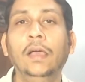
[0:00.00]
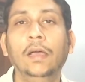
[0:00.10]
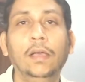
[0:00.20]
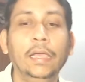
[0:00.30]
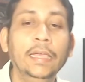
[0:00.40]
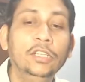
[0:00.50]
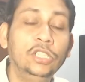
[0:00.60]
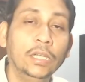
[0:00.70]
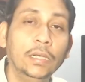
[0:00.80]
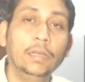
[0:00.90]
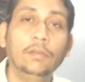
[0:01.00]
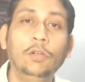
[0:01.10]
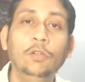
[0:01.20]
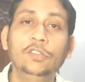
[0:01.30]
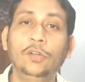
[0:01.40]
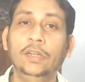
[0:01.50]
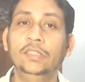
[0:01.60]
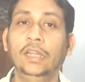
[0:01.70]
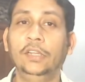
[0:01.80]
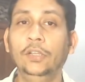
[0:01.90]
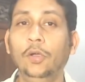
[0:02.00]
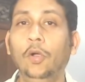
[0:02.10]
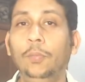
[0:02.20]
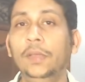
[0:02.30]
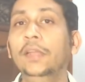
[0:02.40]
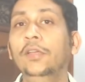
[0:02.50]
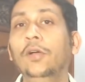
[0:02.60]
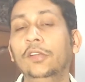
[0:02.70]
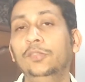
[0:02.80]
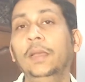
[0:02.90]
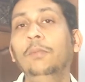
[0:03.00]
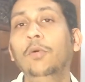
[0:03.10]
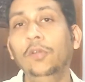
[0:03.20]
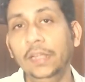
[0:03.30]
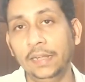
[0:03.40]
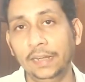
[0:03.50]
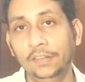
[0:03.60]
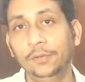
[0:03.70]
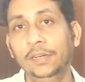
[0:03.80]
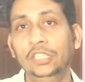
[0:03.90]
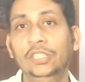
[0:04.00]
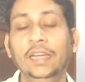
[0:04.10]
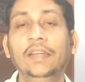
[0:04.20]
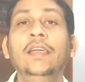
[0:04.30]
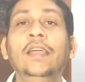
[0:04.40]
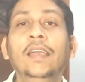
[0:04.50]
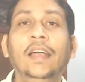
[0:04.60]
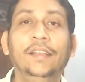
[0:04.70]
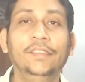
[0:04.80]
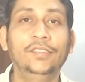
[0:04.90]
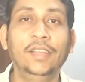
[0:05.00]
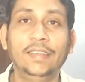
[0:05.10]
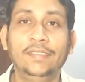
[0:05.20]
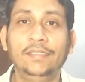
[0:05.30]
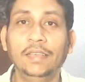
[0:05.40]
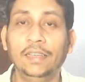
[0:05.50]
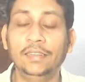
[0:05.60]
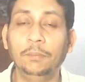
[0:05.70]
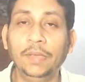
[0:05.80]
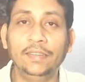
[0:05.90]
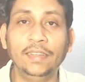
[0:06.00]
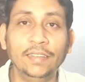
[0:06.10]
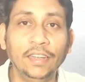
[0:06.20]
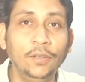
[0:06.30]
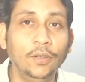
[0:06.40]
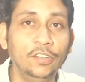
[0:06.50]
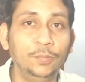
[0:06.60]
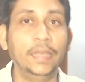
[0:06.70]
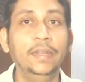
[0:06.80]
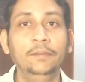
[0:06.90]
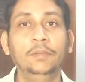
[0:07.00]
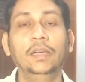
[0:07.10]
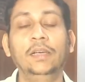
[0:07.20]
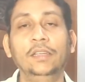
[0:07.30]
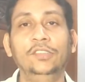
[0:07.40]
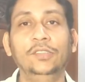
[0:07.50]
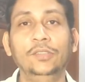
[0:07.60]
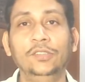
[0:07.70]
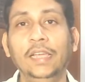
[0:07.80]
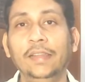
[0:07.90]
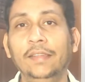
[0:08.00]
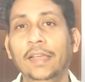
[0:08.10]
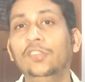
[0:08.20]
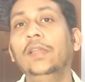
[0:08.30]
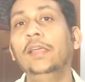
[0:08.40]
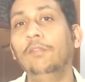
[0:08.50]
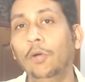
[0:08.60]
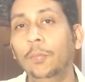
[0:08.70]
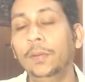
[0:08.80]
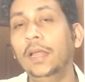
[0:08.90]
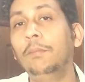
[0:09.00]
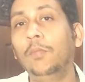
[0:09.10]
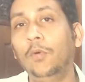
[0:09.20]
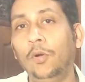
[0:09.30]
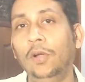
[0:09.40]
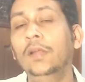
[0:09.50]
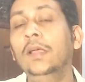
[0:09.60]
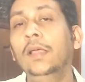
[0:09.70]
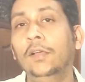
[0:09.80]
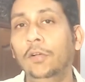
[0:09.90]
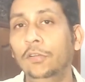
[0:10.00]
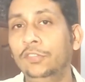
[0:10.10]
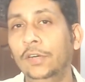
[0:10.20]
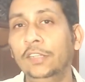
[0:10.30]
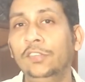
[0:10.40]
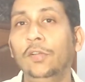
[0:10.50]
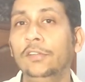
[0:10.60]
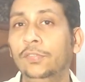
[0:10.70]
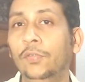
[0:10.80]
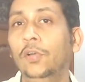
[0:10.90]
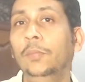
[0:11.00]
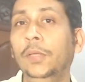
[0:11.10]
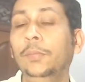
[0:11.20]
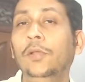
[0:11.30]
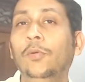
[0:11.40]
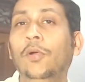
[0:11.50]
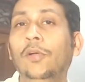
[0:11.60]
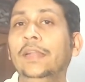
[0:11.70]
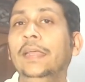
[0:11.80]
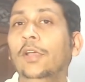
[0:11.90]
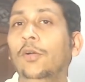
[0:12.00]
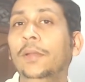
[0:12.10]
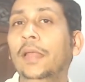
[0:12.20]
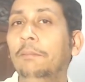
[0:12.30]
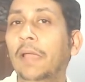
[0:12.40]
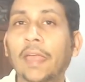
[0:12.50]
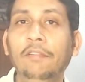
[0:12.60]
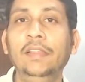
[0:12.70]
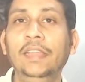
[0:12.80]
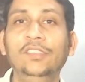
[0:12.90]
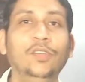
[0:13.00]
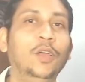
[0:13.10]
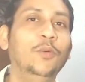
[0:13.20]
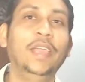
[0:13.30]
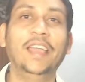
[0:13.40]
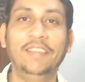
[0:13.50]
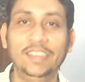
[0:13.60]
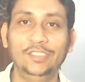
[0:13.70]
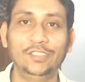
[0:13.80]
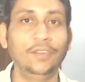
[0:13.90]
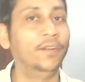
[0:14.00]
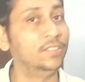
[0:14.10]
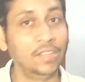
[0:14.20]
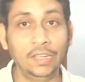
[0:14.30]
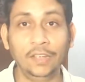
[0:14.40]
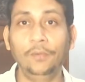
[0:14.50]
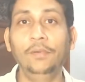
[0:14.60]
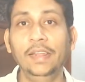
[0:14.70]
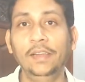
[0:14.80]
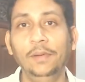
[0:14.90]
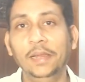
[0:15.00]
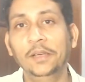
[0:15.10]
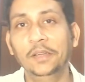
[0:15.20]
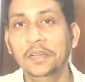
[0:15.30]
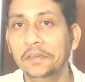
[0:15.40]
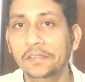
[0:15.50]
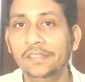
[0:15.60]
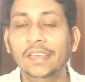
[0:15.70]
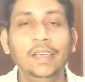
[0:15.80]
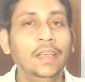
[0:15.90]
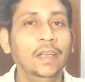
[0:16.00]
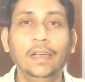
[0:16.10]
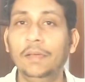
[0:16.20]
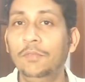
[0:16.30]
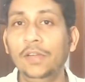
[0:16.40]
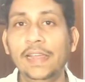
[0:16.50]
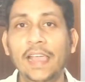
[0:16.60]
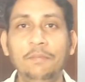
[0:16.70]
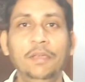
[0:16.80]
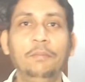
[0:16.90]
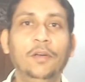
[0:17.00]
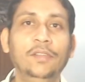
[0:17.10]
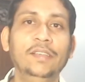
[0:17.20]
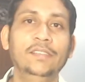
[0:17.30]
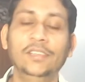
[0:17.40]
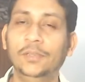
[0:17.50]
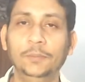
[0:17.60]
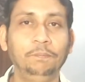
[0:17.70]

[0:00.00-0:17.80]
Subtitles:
each cold storage that you open, you got to spend more DNA to reach there. So that's the big thing that you got to spend to get that. So they've opened up more cold storage slots for the people who already opened it everything. So now we have extra slots. Really good news. I'm really happy about this. So